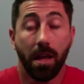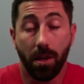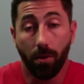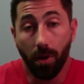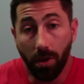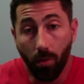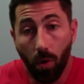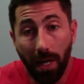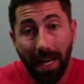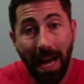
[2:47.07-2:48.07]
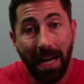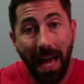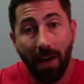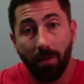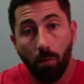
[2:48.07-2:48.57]
You, you want to kind of
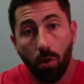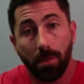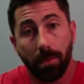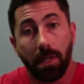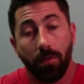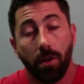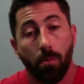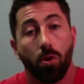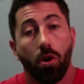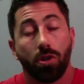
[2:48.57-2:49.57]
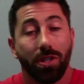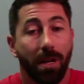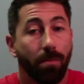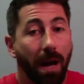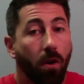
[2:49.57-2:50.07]
have a more specific approach,
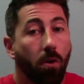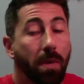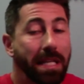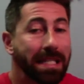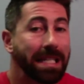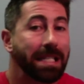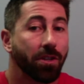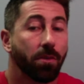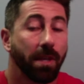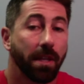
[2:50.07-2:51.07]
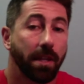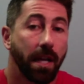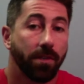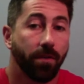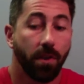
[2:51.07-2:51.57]
then by all means, this is going to be the
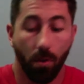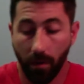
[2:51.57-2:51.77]
test for you.